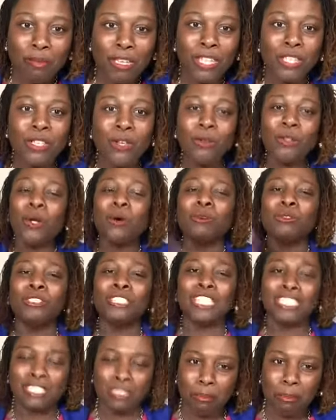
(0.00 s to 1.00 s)
You don't
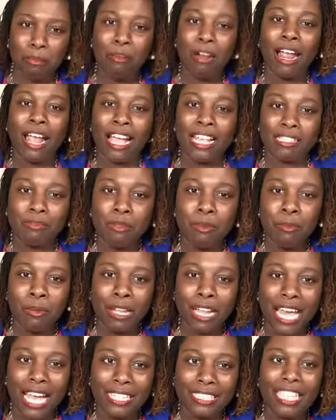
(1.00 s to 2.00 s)
just surprise people
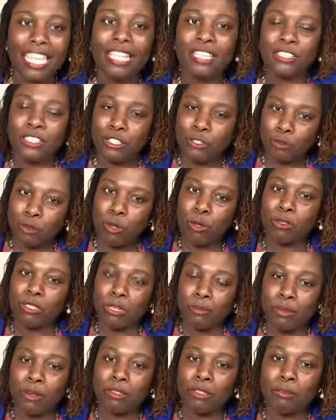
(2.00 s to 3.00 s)
like that and just roll up
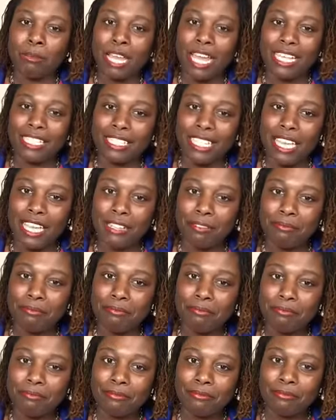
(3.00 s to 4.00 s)
on them like that.
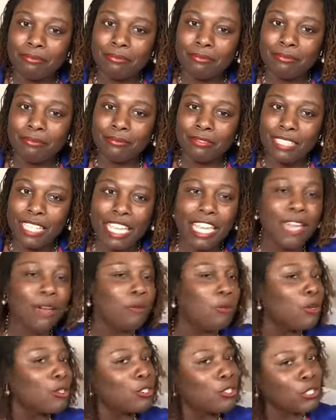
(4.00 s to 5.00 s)
It
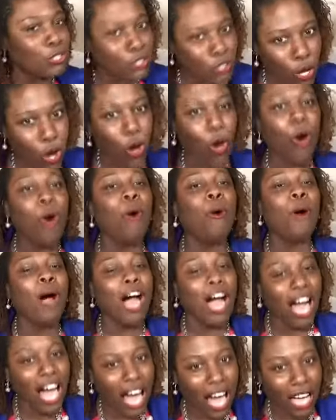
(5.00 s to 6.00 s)
was so
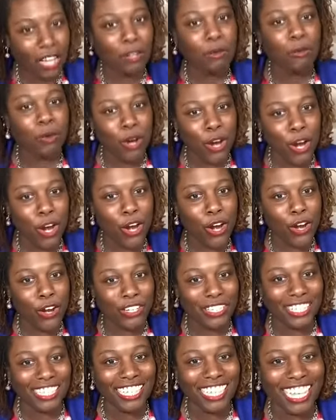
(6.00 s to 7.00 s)
awkward.